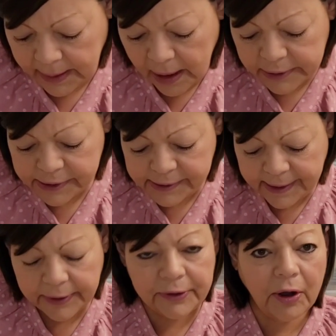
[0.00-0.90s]
I'll just
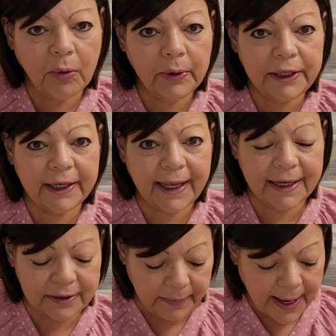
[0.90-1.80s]
tell you all what you get
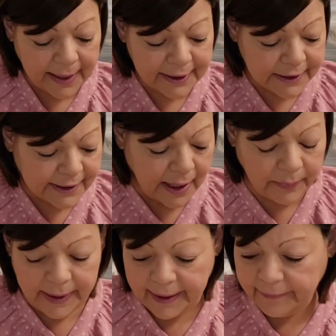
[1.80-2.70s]
in the package. That
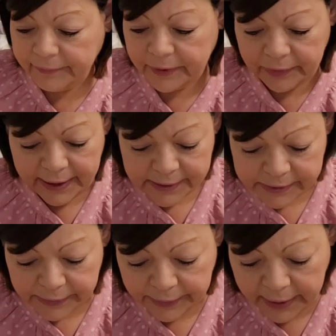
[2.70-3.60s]
way, if you need a
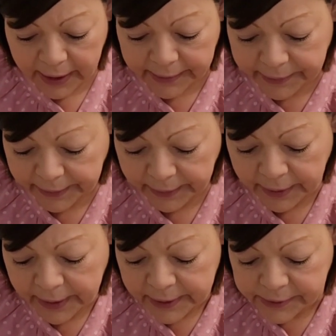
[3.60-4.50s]
certain color.
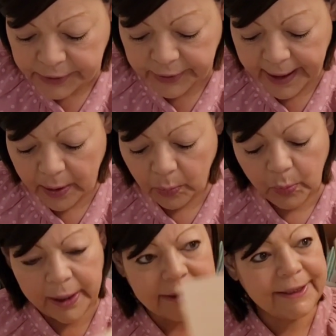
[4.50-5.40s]
So you get
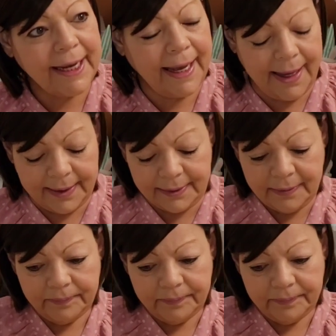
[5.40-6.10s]
one tan.